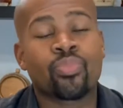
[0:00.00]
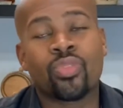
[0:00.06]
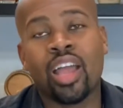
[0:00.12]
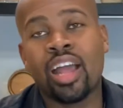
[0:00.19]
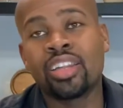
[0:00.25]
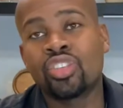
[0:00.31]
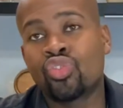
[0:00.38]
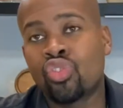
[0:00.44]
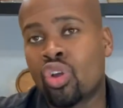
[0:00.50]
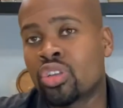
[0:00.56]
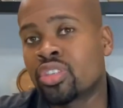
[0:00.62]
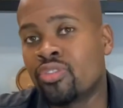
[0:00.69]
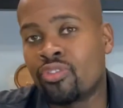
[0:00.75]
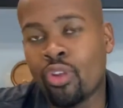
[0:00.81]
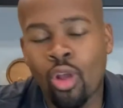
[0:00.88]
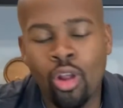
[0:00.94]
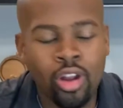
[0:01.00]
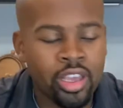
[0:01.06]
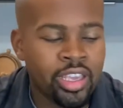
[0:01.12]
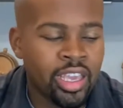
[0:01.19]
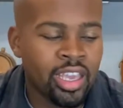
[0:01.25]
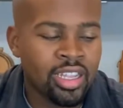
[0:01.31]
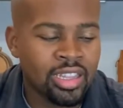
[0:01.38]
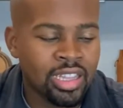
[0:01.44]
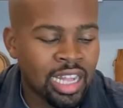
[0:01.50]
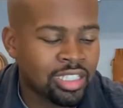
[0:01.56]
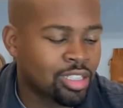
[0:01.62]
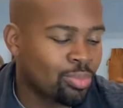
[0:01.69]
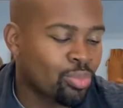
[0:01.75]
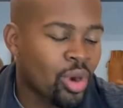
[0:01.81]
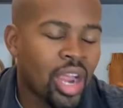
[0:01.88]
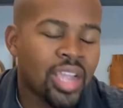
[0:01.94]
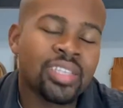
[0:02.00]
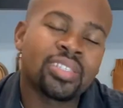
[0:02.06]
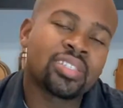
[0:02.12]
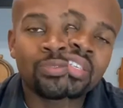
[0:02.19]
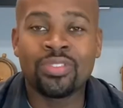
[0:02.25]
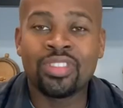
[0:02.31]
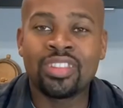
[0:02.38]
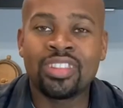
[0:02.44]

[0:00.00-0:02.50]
At least for us in Florida here, that's the price.